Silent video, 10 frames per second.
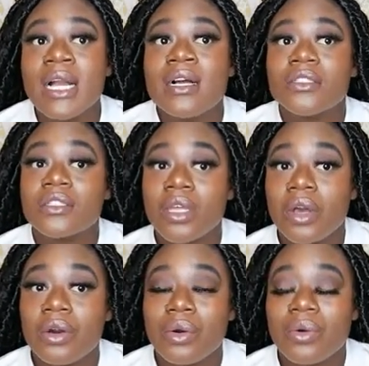
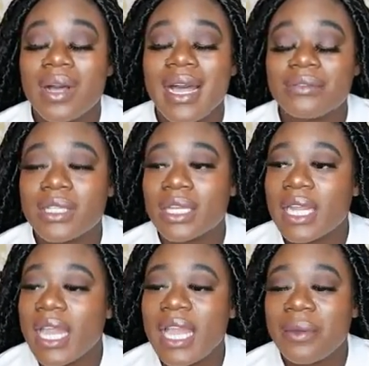So I was like,
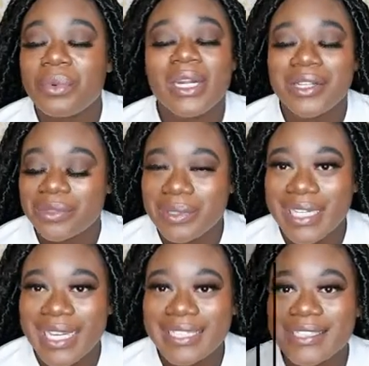nah, we're not doing
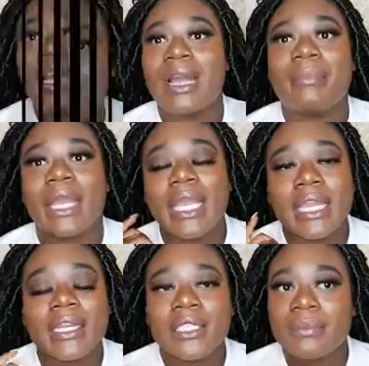that. So I got my
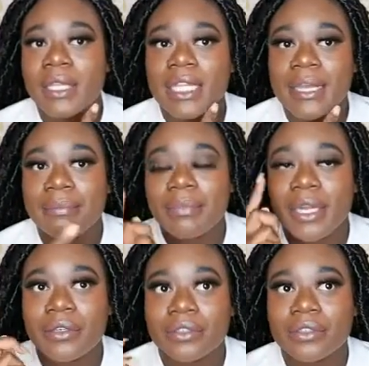ears, my lip, my
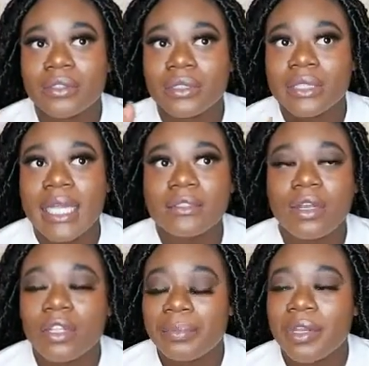nose. That's
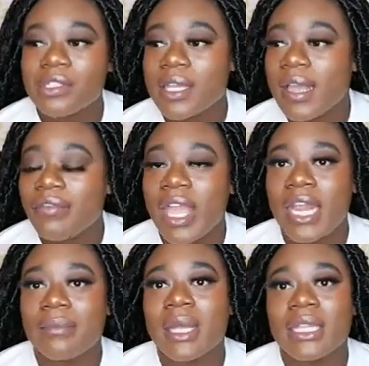all the piercing I ever
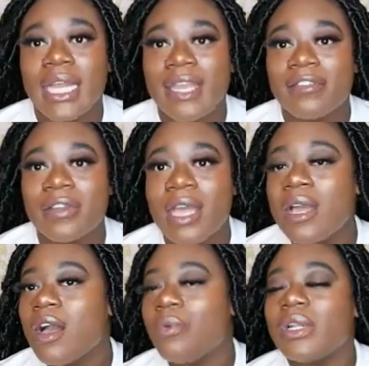had in my life.
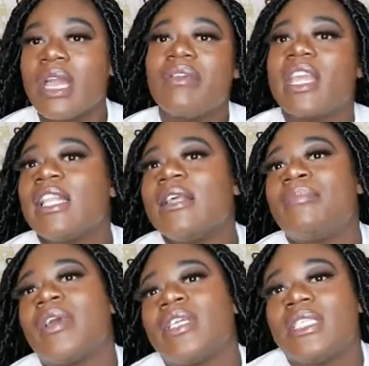Will never get a lip
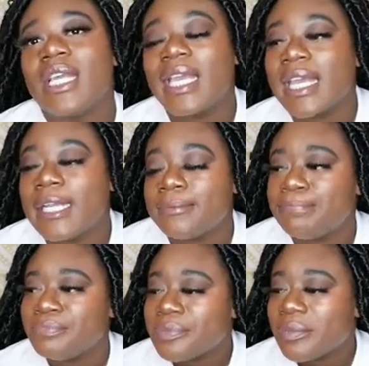piercing
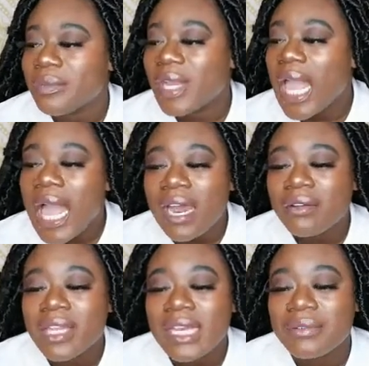again. I
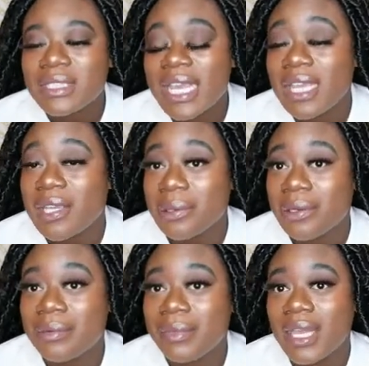don't think it was that cute
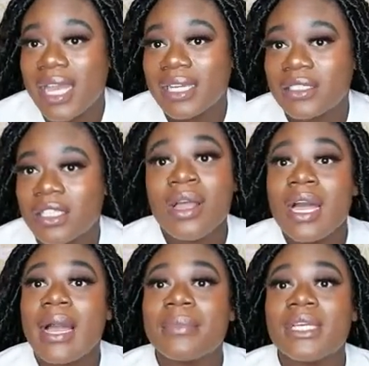on me, actually.
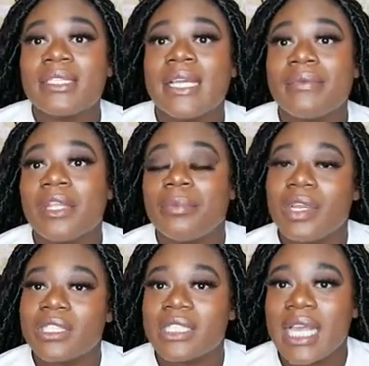I'm content with the
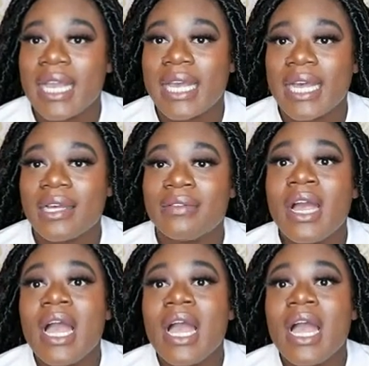piercings I have.